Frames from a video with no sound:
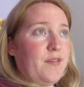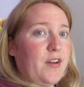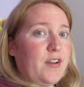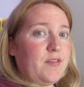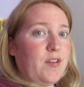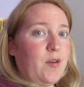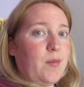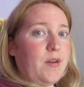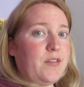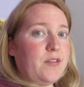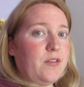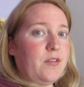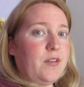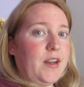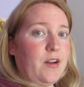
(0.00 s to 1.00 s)
first film I
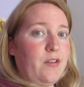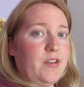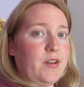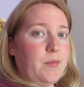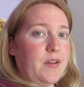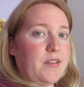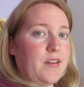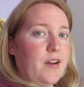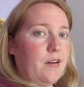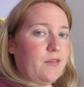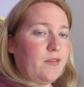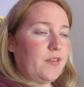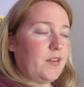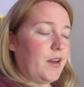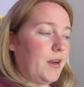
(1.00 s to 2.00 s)
saw, including
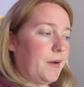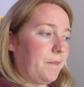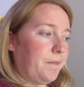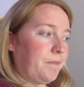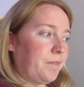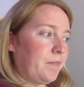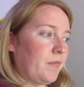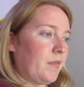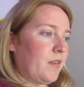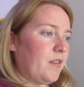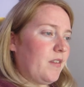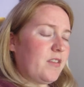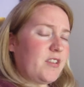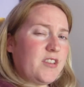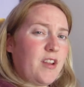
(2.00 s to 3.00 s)
myself. Um,
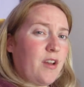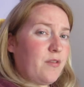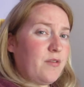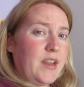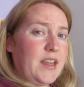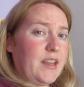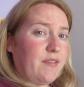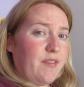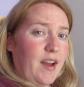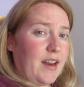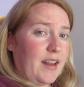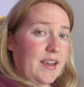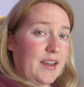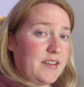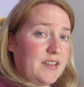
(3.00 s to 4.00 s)
there is no need for
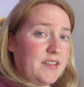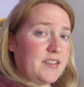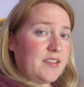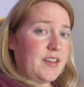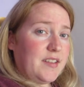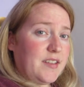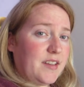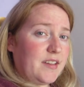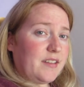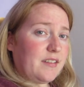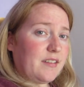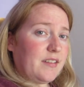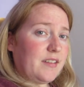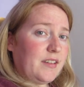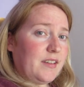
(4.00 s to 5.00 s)
allocated seating
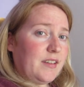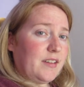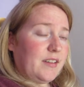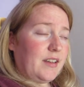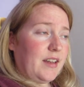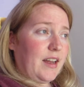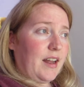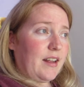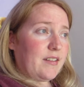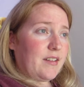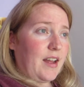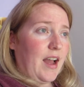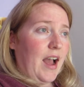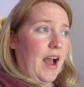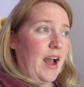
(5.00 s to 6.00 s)
at,
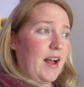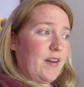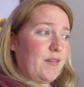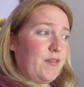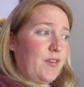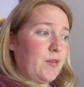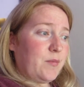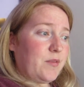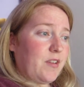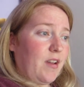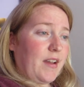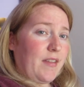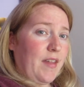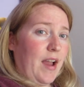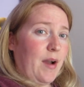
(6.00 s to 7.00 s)
at films
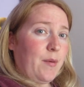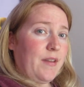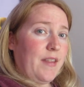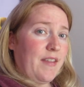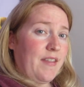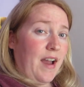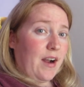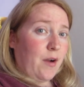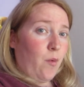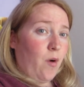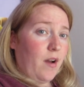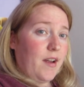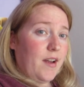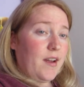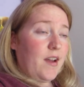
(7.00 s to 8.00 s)
like that when they're that
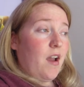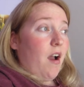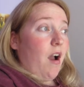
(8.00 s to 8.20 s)
quiet.